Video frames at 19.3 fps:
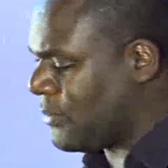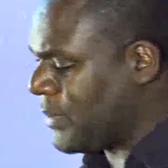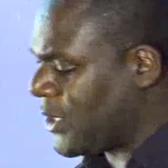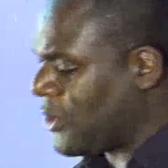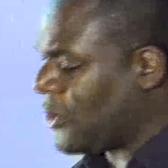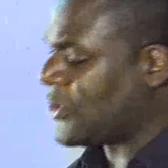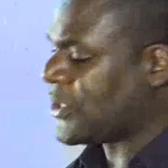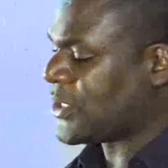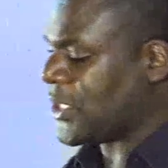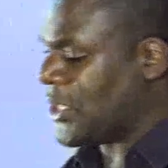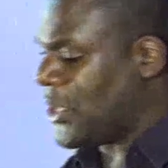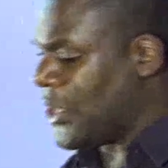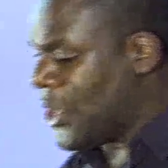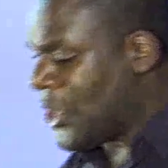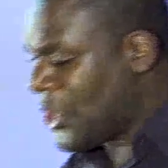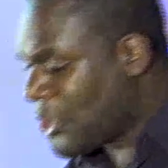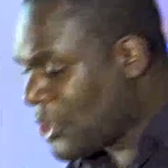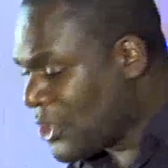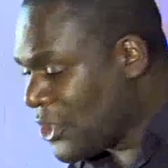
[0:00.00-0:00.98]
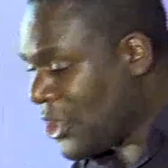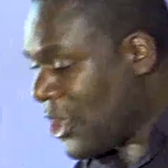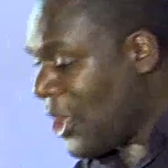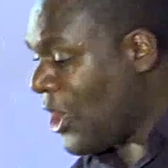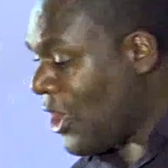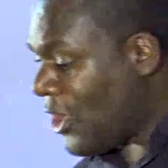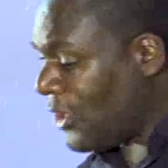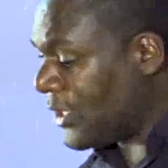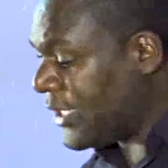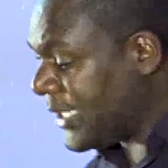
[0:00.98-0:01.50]
God, because
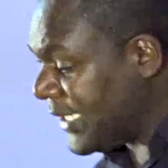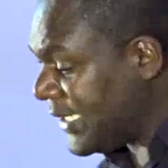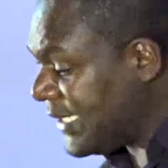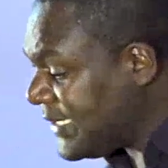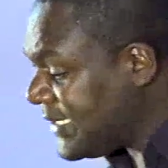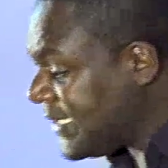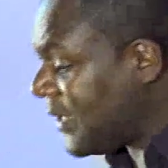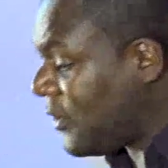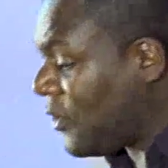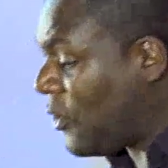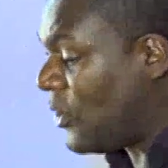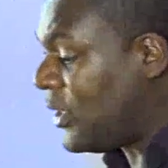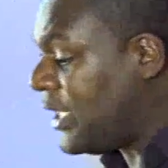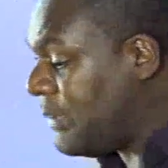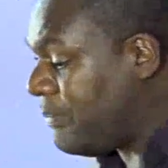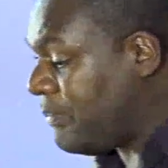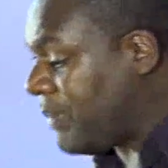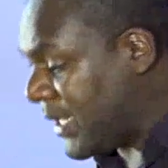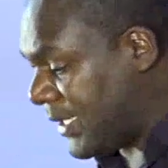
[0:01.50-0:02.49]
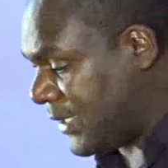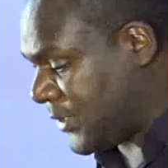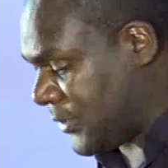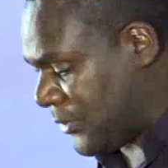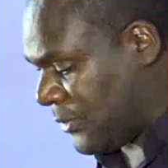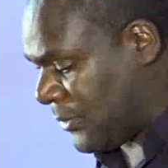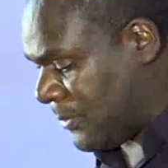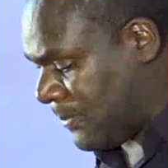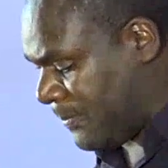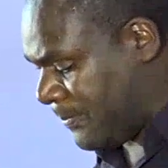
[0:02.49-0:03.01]
God is the only
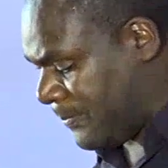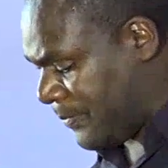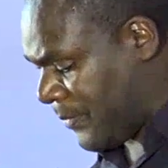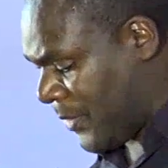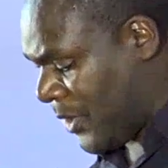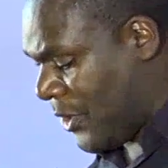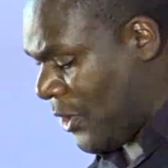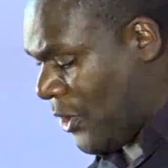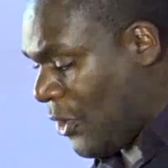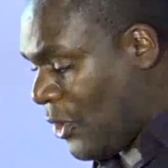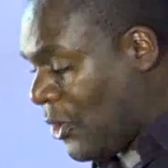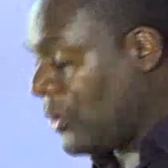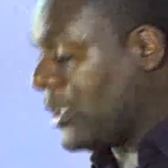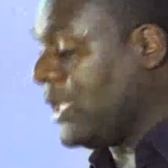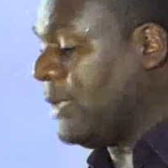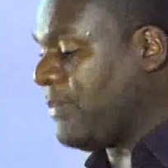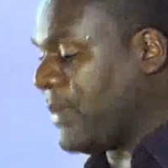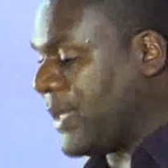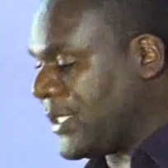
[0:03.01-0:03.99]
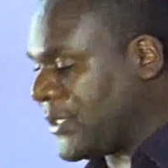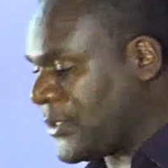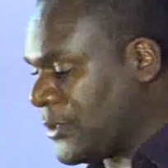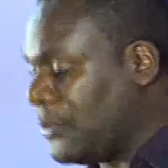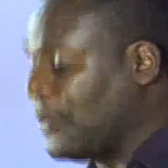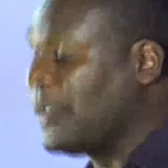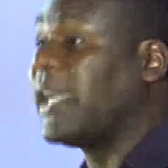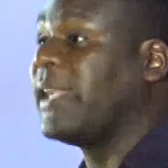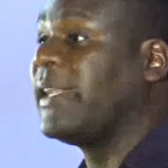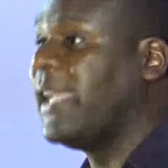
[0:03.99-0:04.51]
person
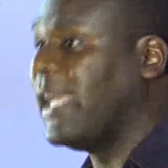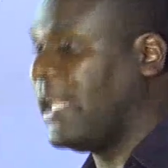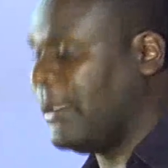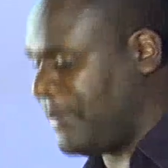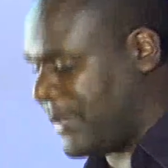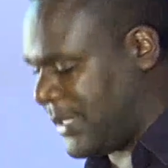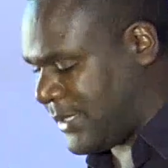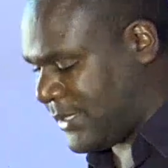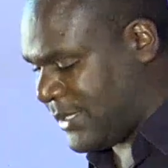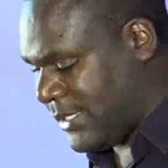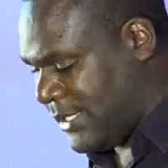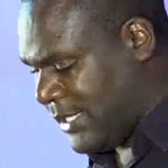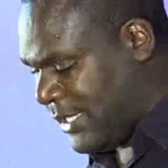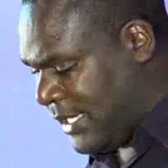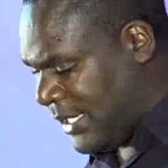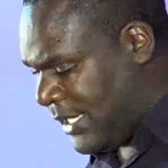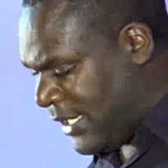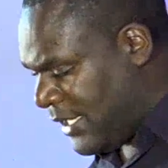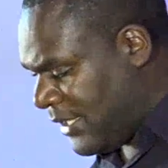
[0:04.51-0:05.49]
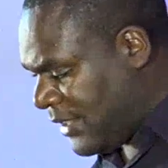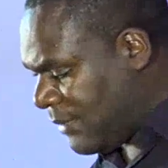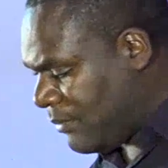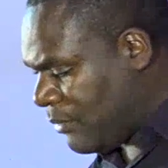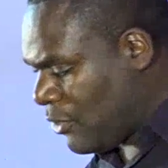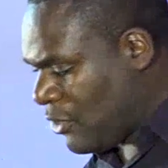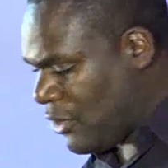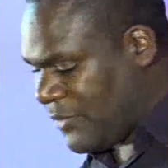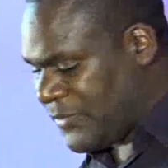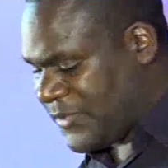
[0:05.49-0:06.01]
who can help us. In the
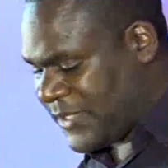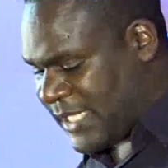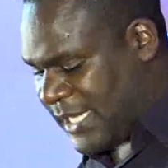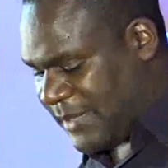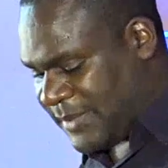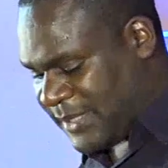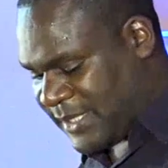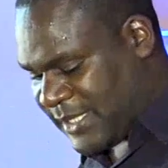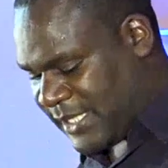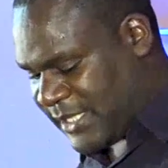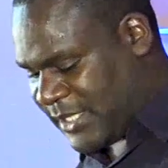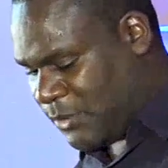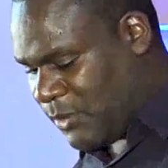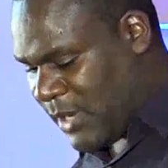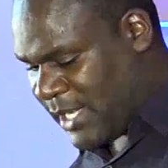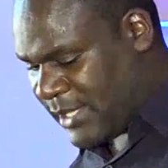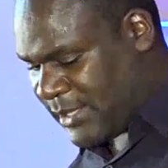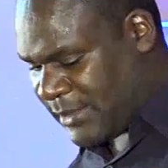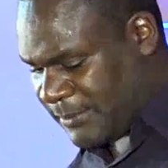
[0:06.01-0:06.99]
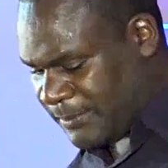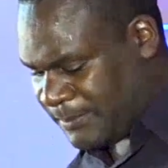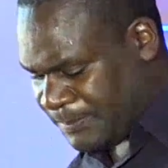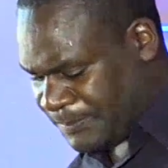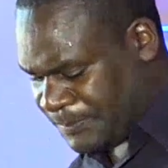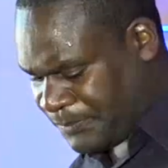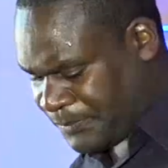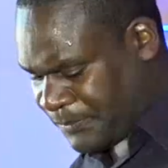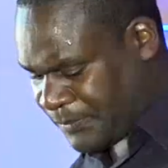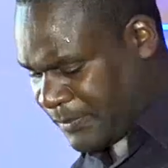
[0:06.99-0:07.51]
book of Psalms 31,
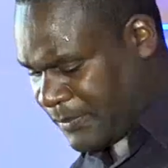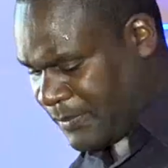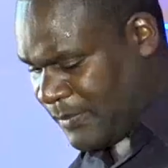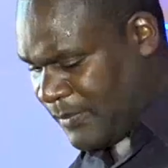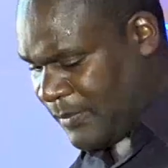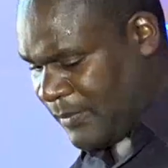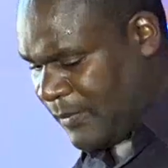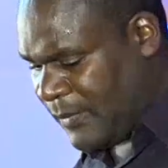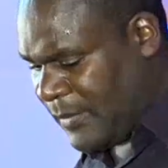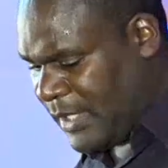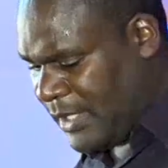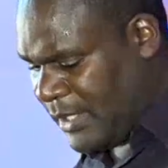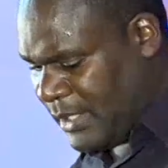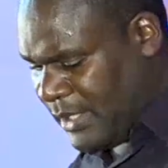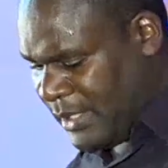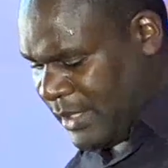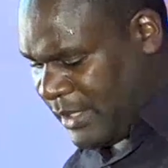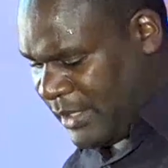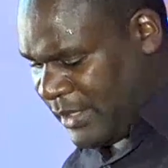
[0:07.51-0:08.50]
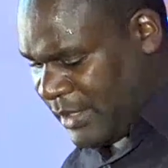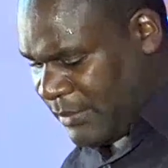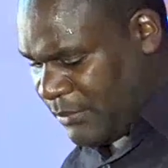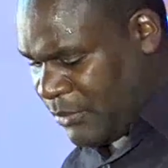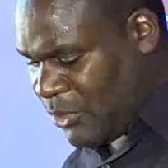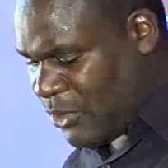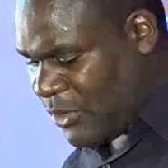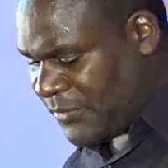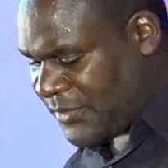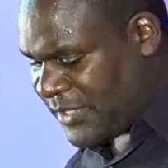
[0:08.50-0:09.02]
in the
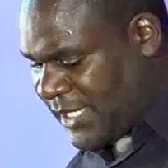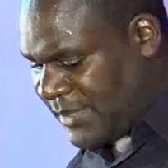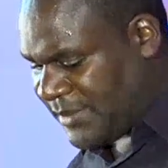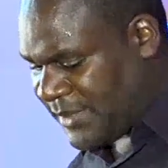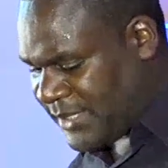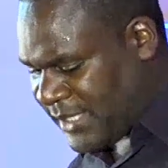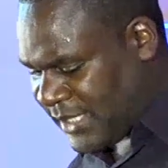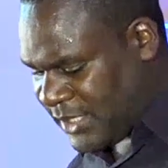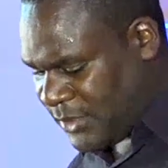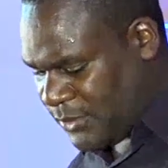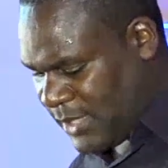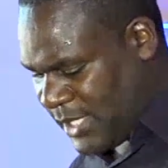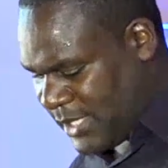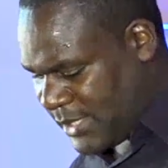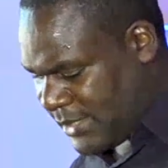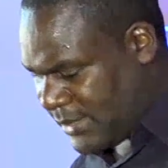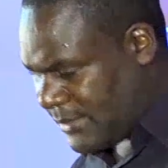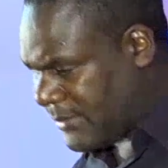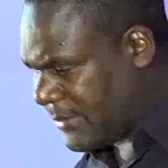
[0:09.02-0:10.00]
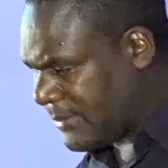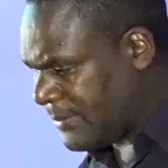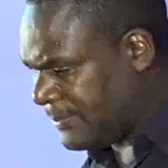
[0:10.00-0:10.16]
book of Psalms 31,